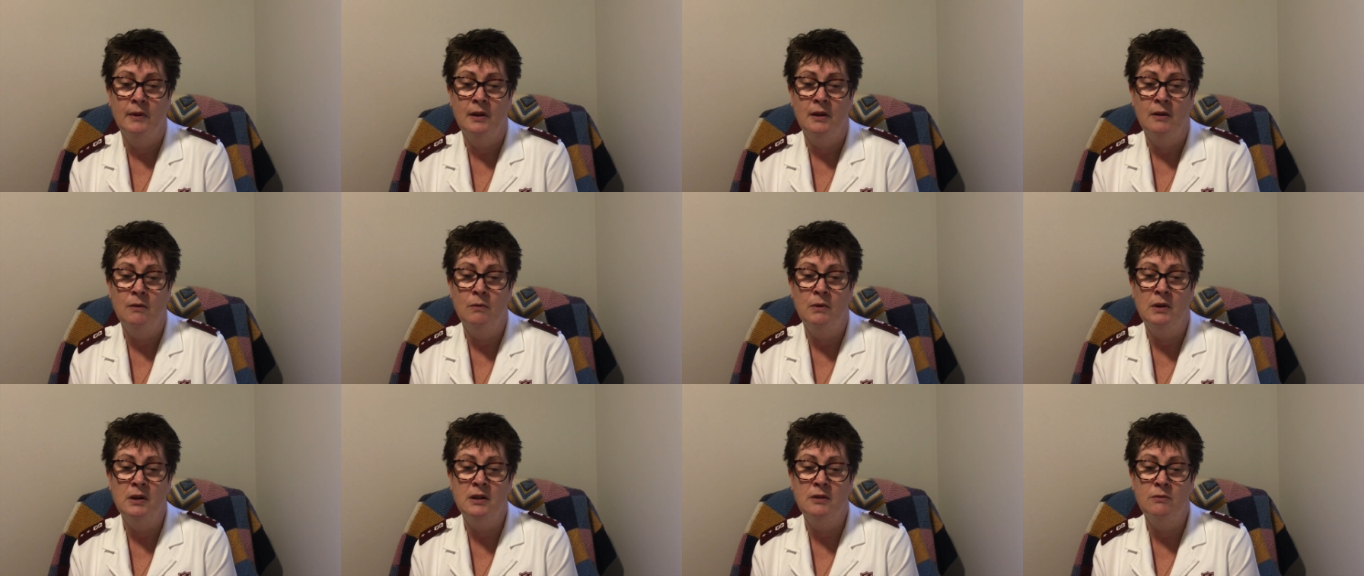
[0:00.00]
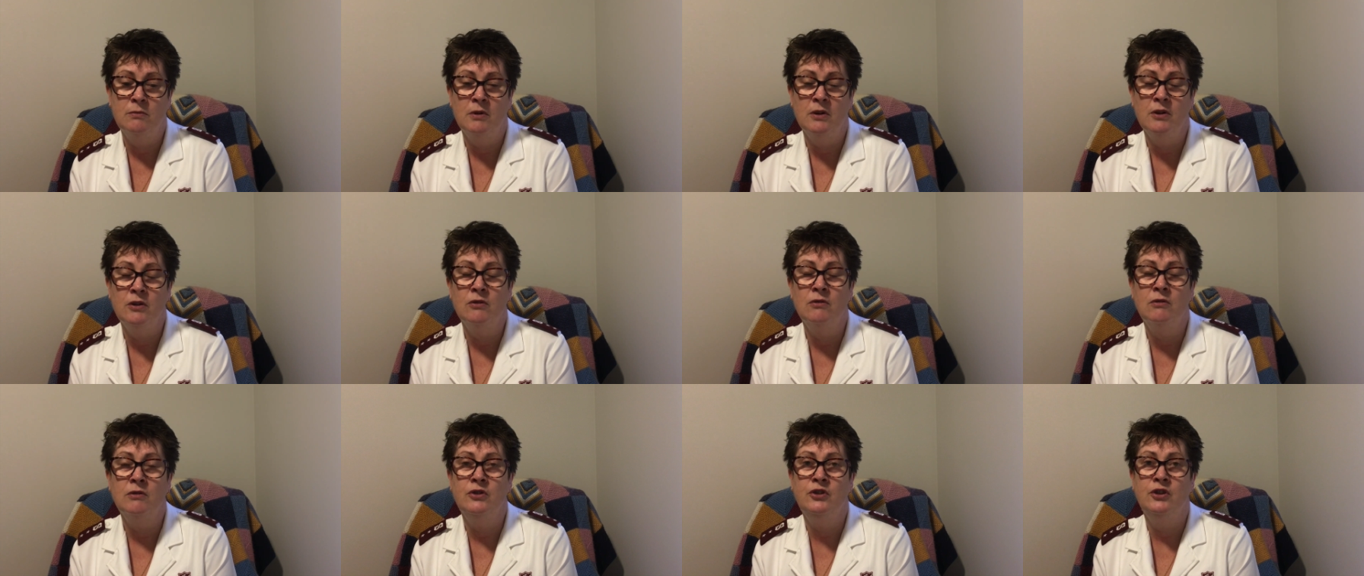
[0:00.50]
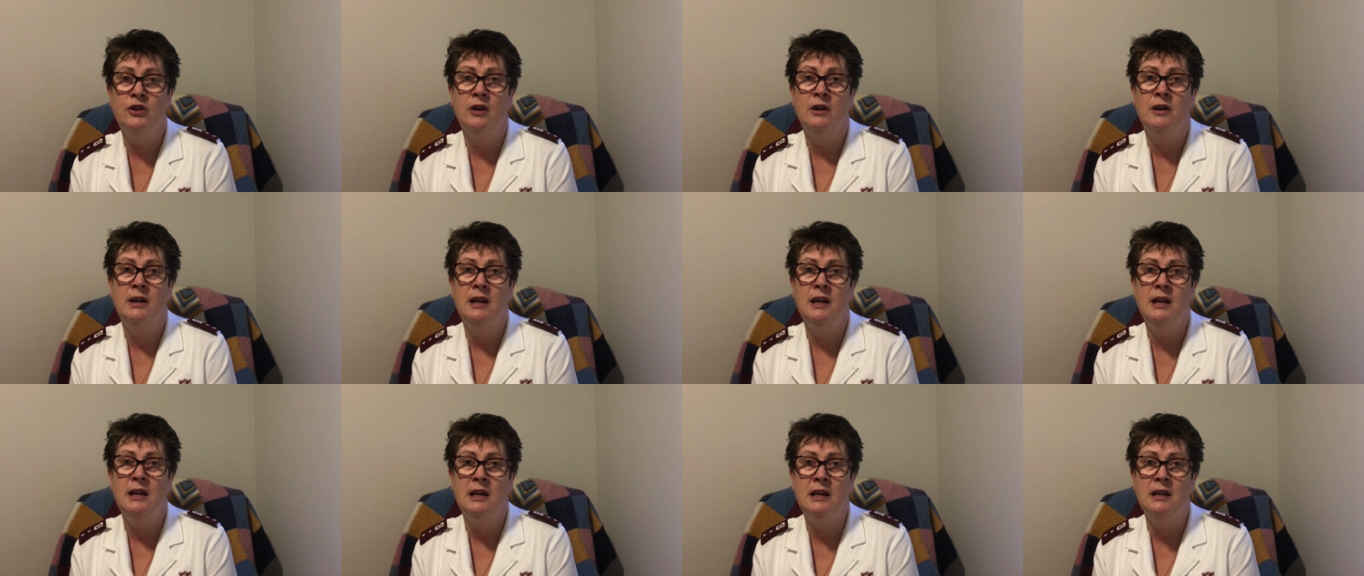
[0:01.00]
I wonder what your
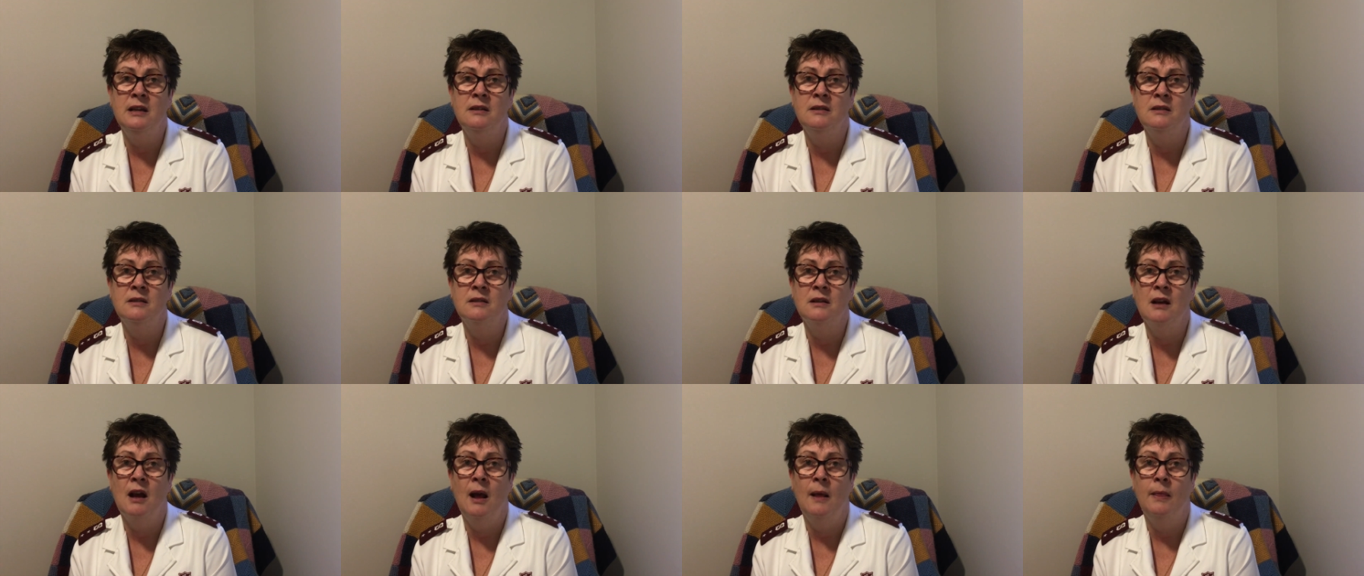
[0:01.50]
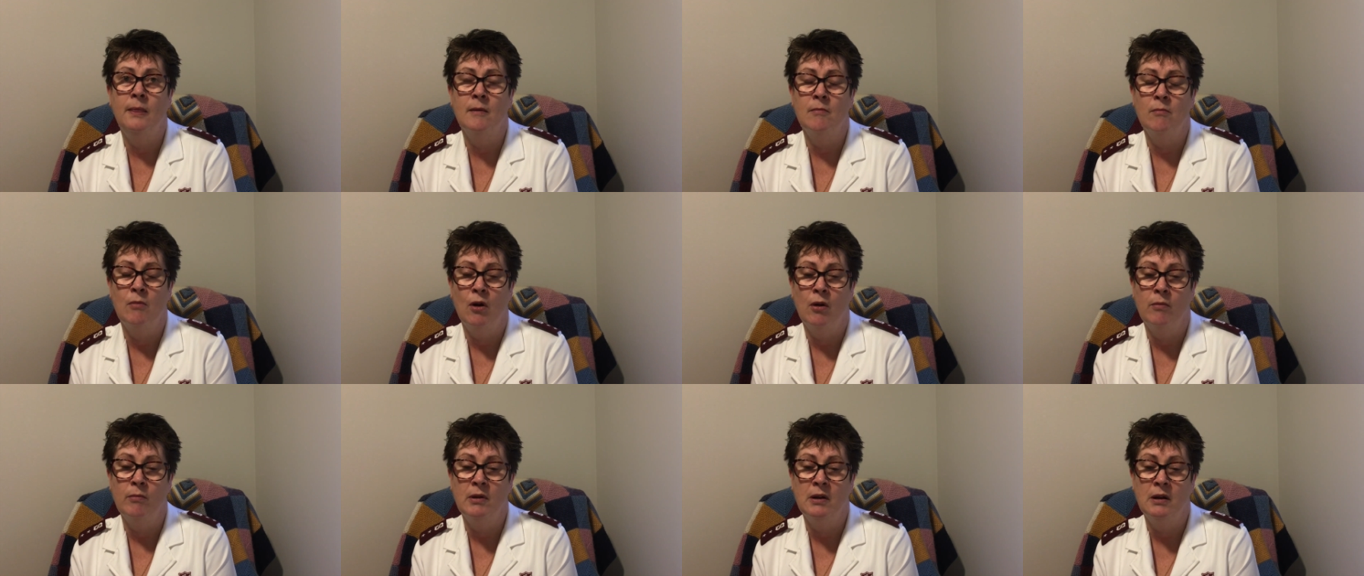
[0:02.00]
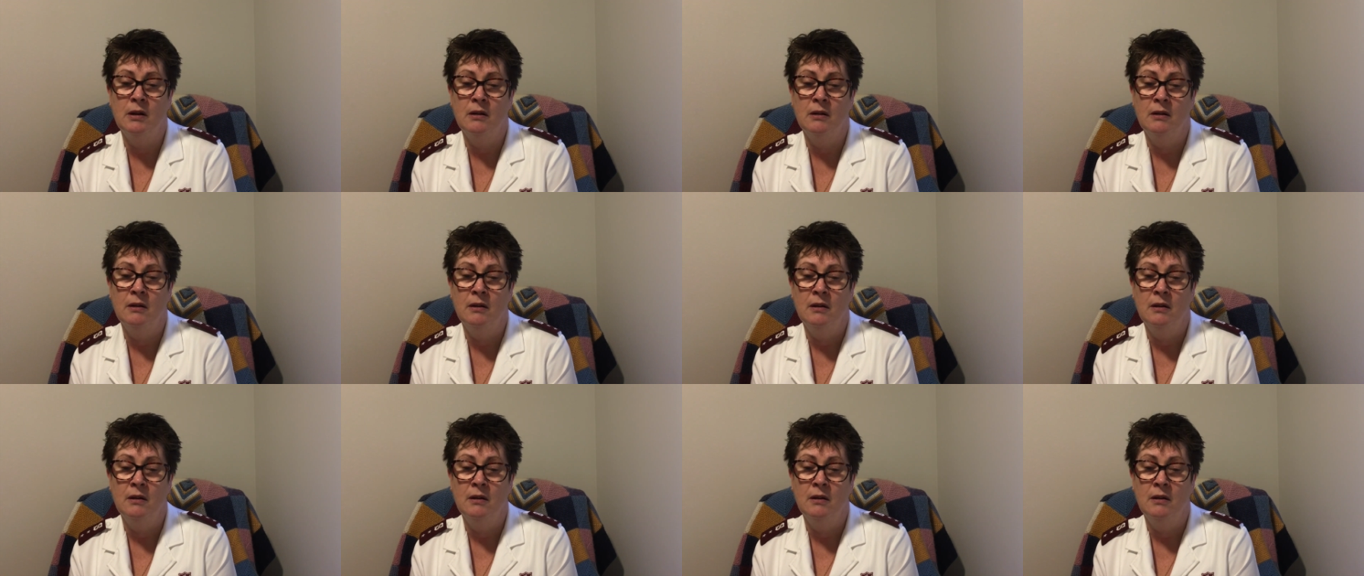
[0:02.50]
journey is at the moment.